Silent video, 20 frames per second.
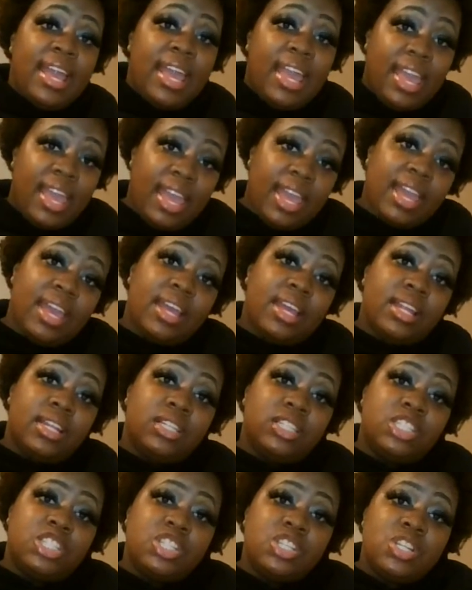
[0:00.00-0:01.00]

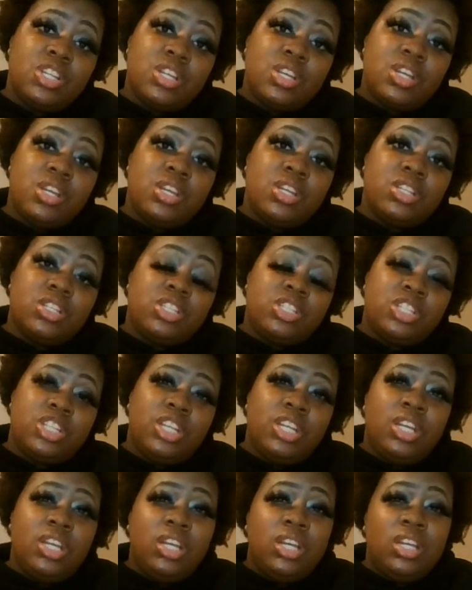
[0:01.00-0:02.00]
And
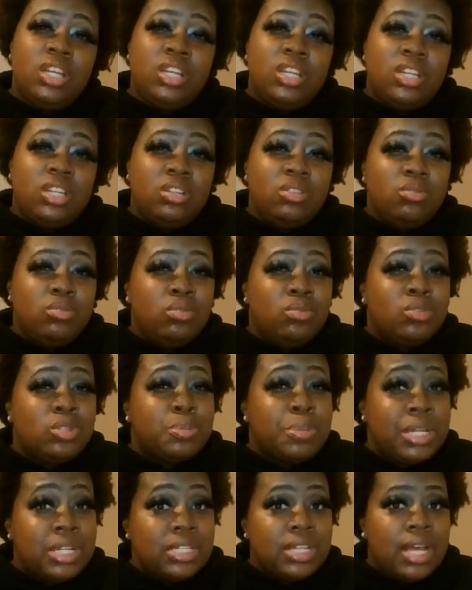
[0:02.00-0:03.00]
she
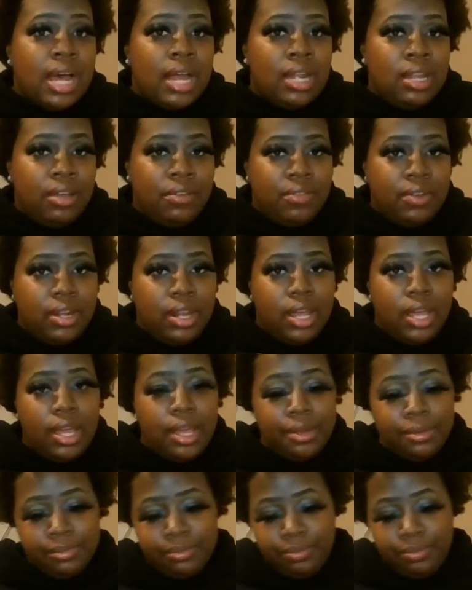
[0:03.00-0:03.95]
speaks highly of her dad.